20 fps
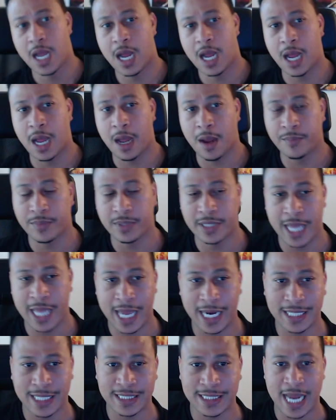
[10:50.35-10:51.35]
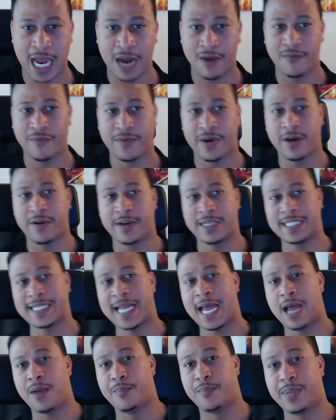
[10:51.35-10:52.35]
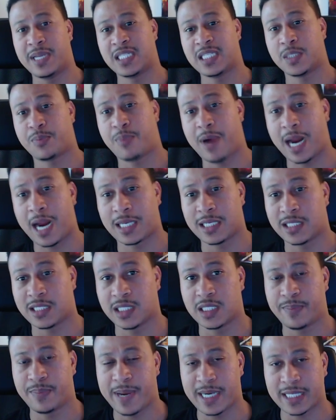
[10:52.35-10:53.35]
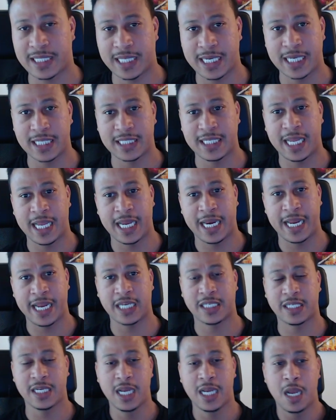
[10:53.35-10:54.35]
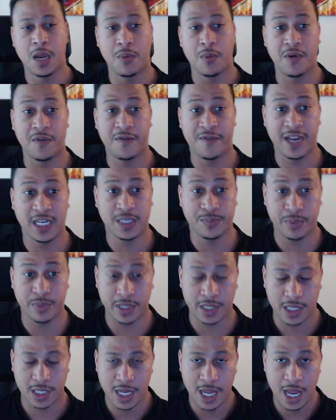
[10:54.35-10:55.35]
That is not very sound business practice, especially in this day and age with Facebook.